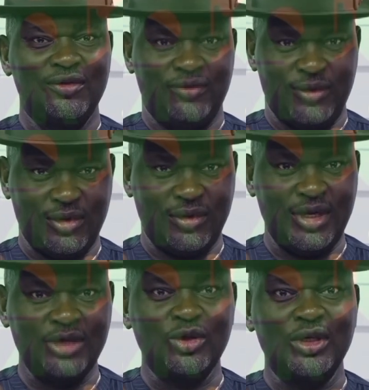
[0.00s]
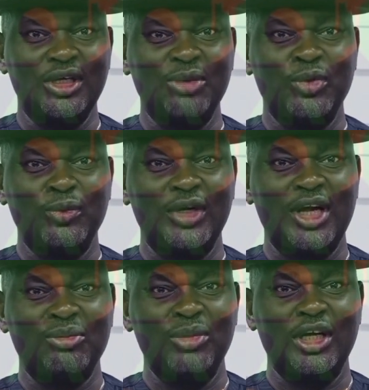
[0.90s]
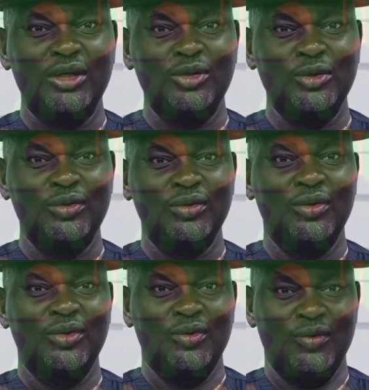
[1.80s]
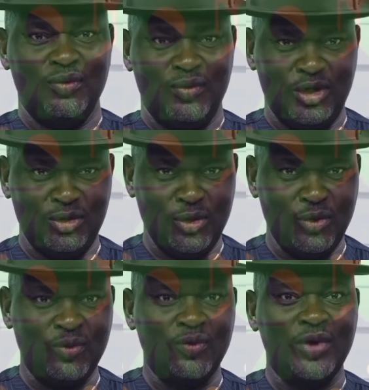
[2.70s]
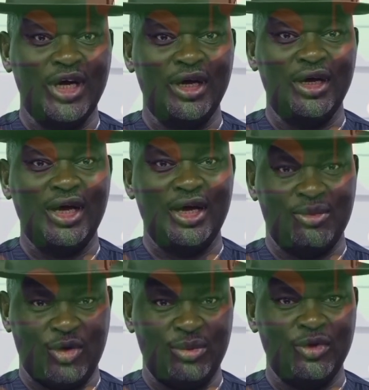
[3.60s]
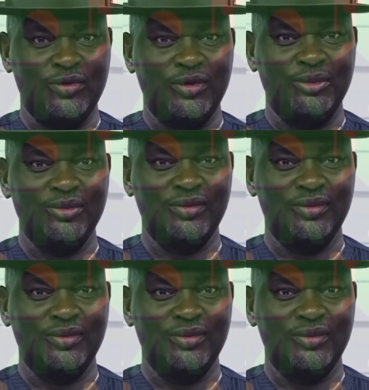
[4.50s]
For educated people like me and you, we know where I am coming from.